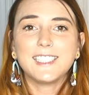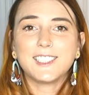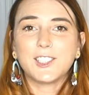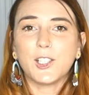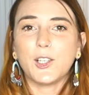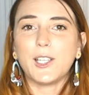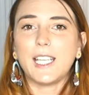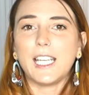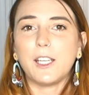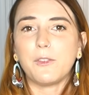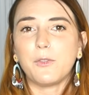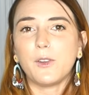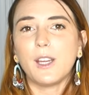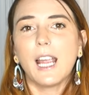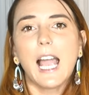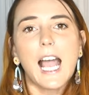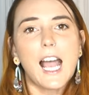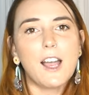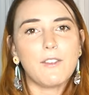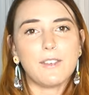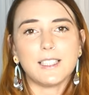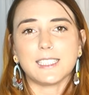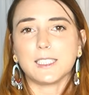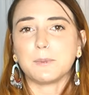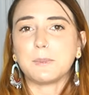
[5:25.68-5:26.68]
So if you
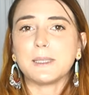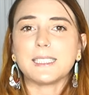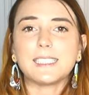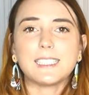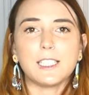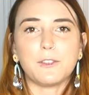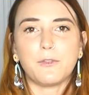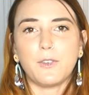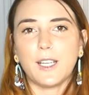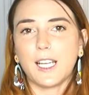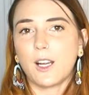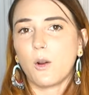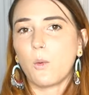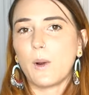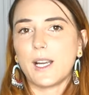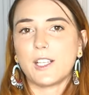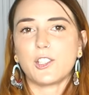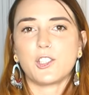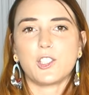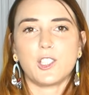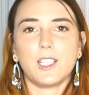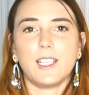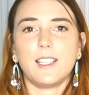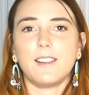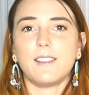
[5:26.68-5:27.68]
have a specific
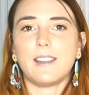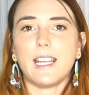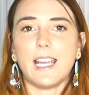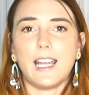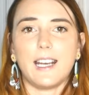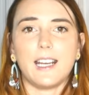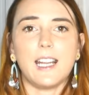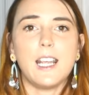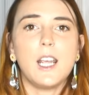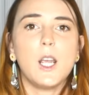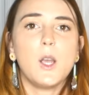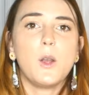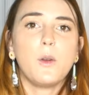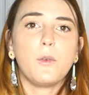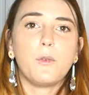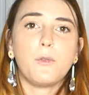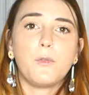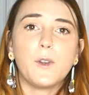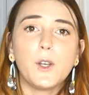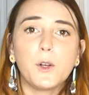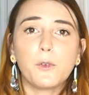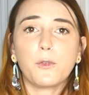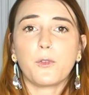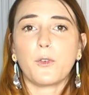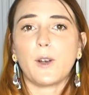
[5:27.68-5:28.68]
question, then
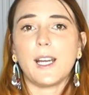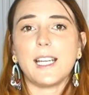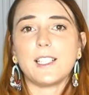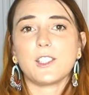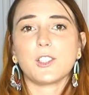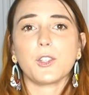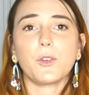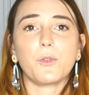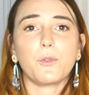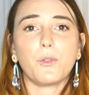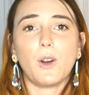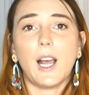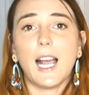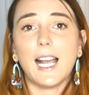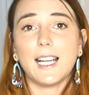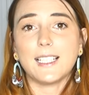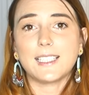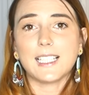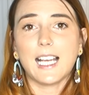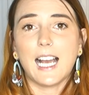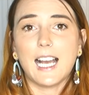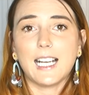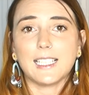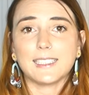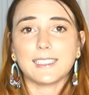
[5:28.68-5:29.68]
feel free to
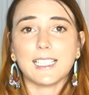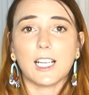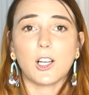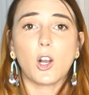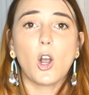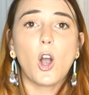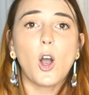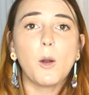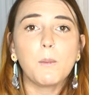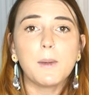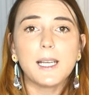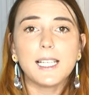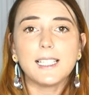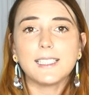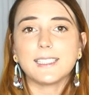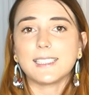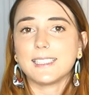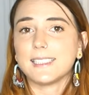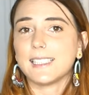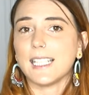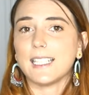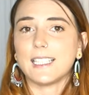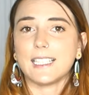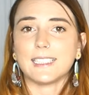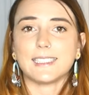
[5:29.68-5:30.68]
write us a comment,
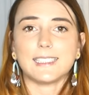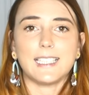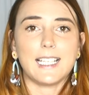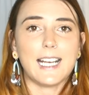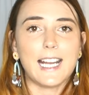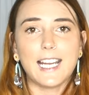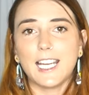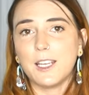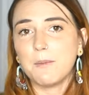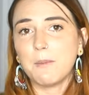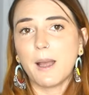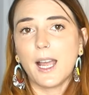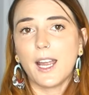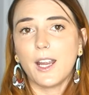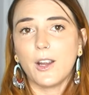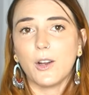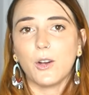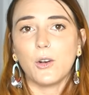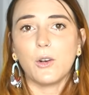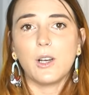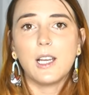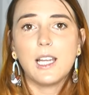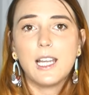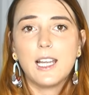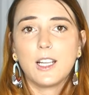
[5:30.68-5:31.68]
send us an
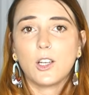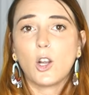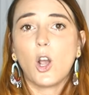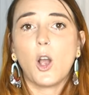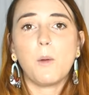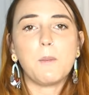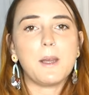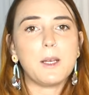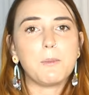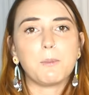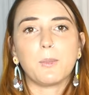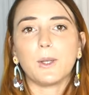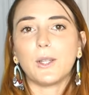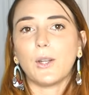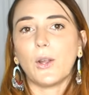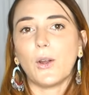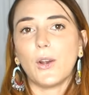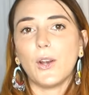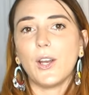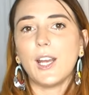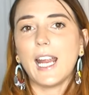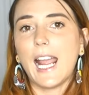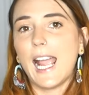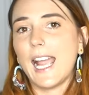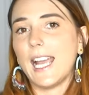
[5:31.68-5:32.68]
email, comment below,
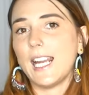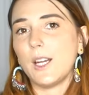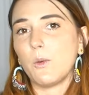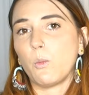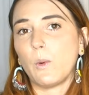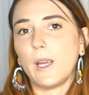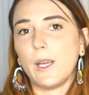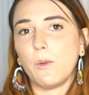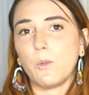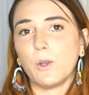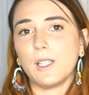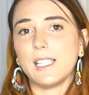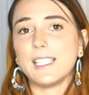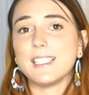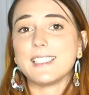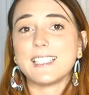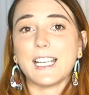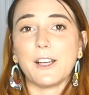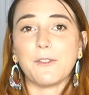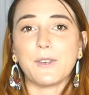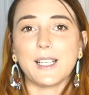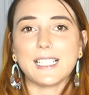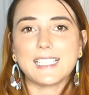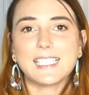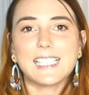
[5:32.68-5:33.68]
and we will
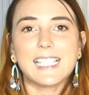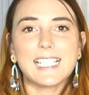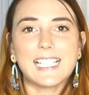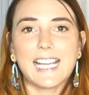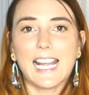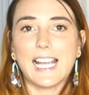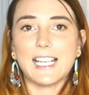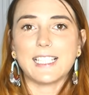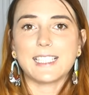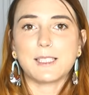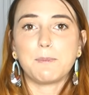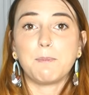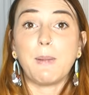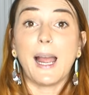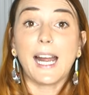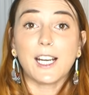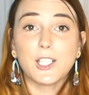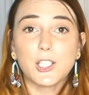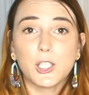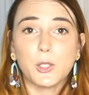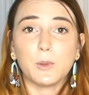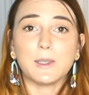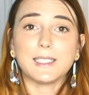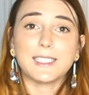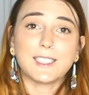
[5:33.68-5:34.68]
endeavour to get
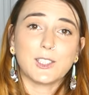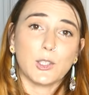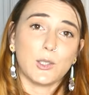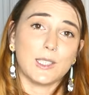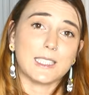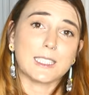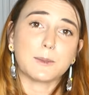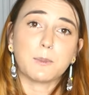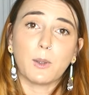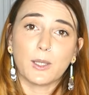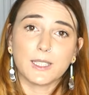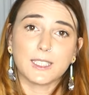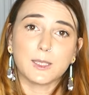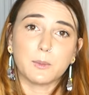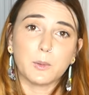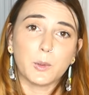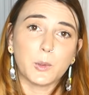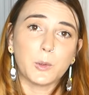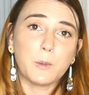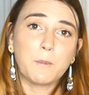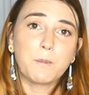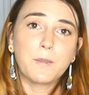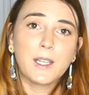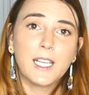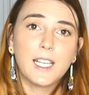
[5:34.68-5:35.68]
back to you as soon as
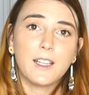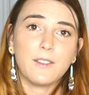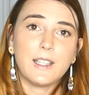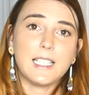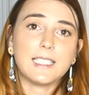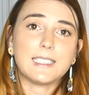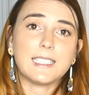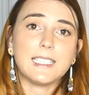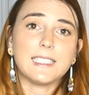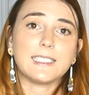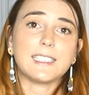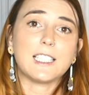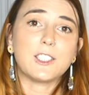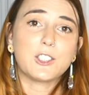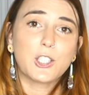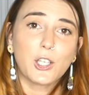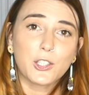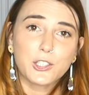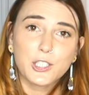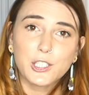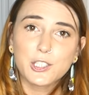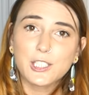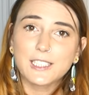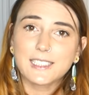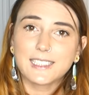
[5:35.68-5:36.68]
possible. This is
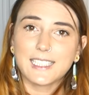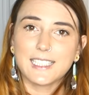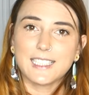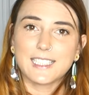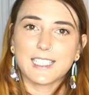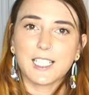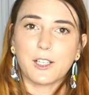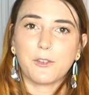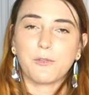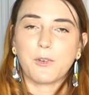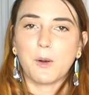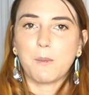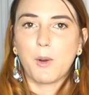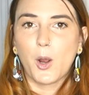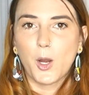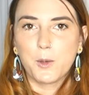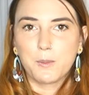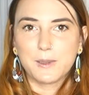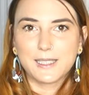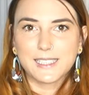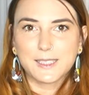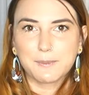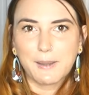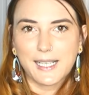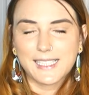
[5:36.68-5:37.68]
Dr. Jacinta from
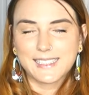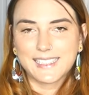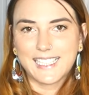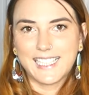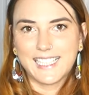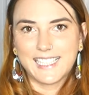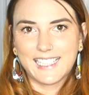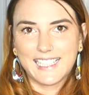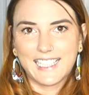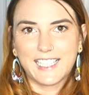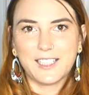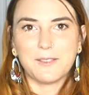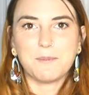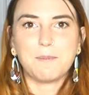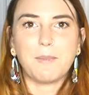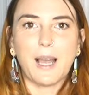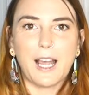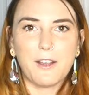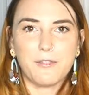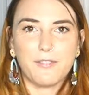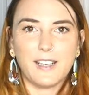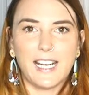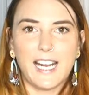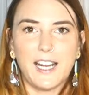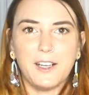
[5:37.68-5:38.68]
Open Space Healing.
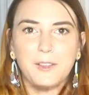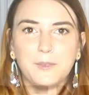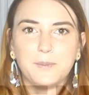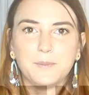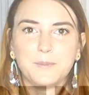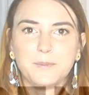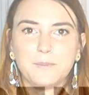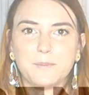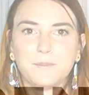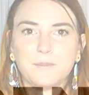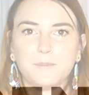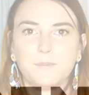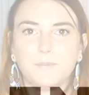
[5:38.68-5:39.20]
Bye for now.